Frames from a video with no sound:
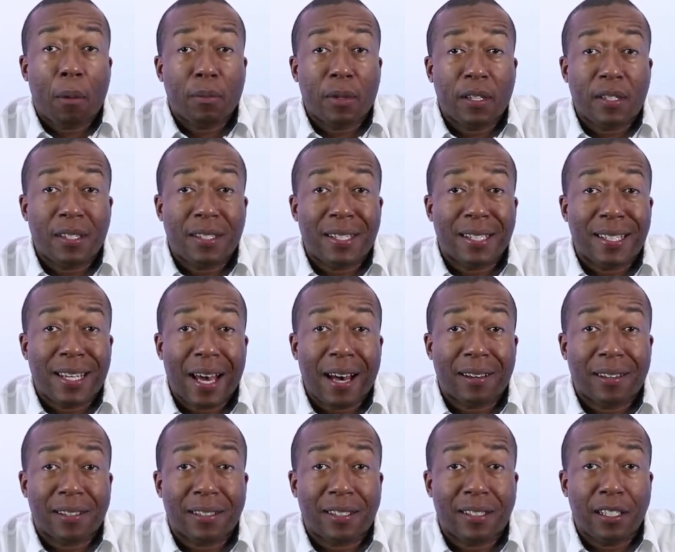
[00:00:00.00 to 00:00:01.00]
This is the
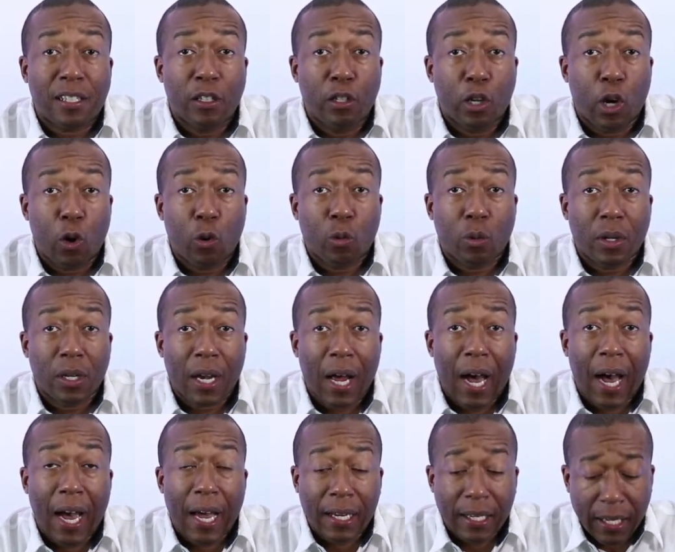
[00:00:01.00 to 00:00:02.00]
Galaxy Note
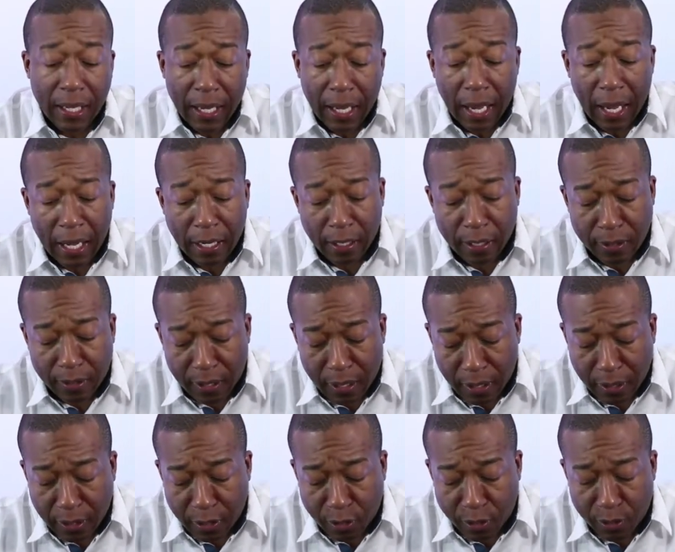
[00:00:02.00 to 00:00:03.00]
9, and the
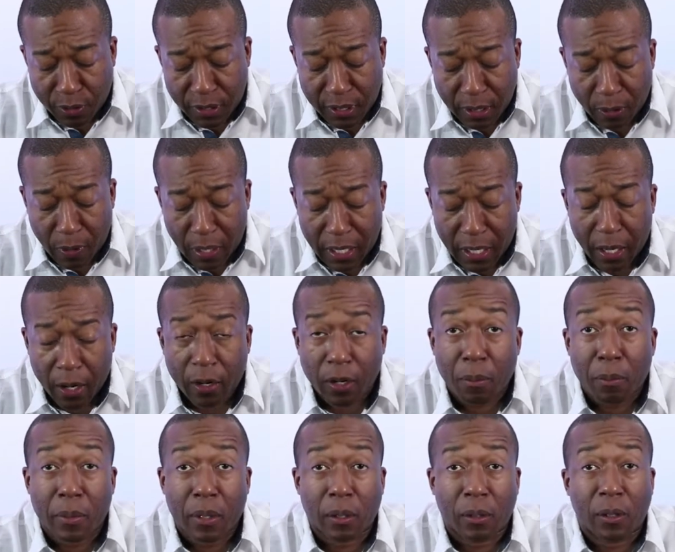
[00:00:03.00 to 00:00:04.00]
thing that you see right here in the
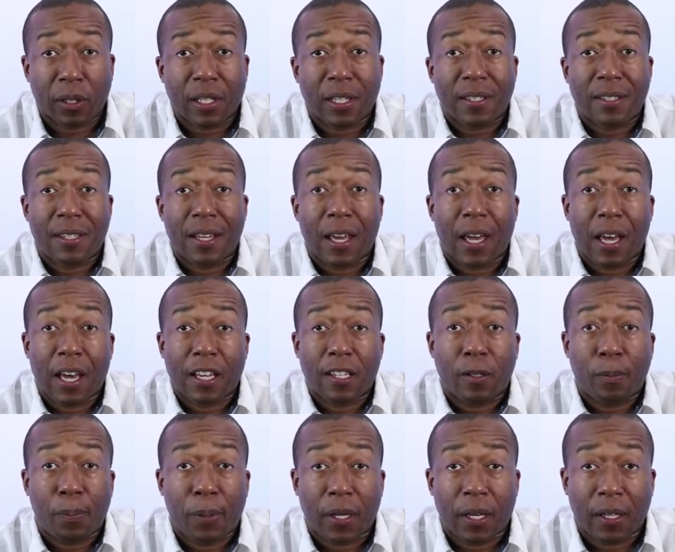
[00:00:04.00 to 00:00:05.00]
middle is the
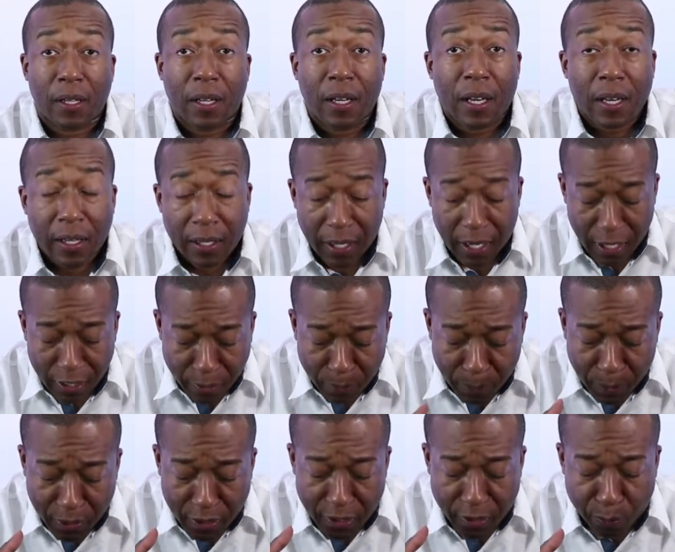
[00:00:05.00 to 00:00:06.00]
S Pen. The S
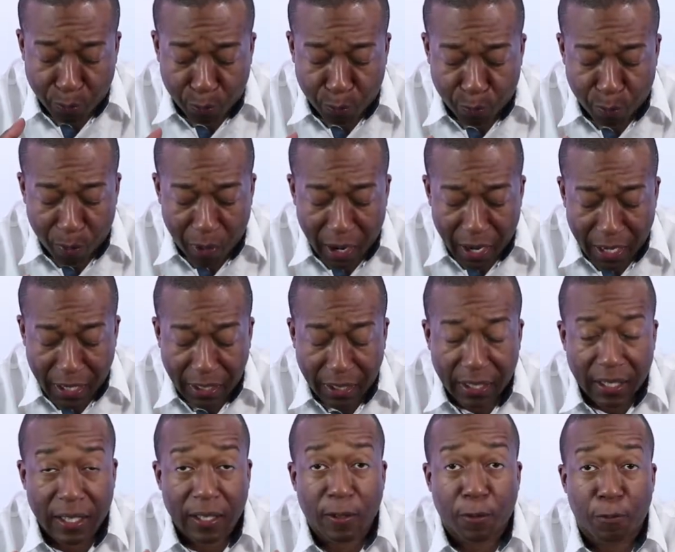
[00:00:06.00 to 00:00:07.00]
Pen is
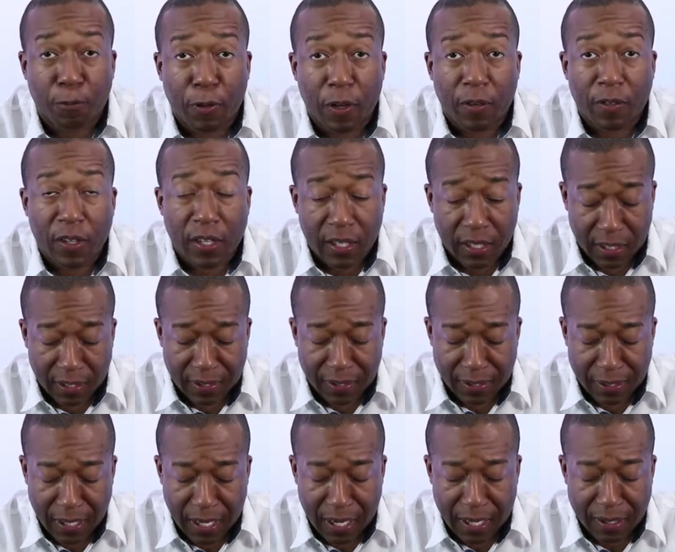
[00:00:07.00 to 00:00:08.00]
bright, it's vivid, it
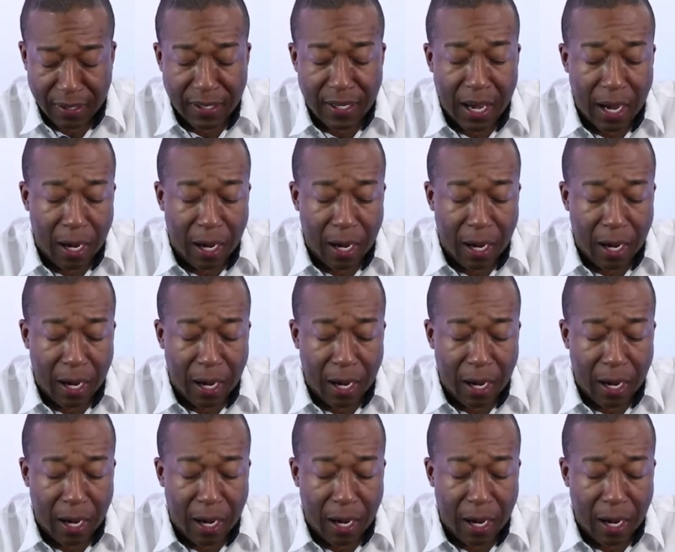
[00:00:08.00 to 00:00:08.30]
stands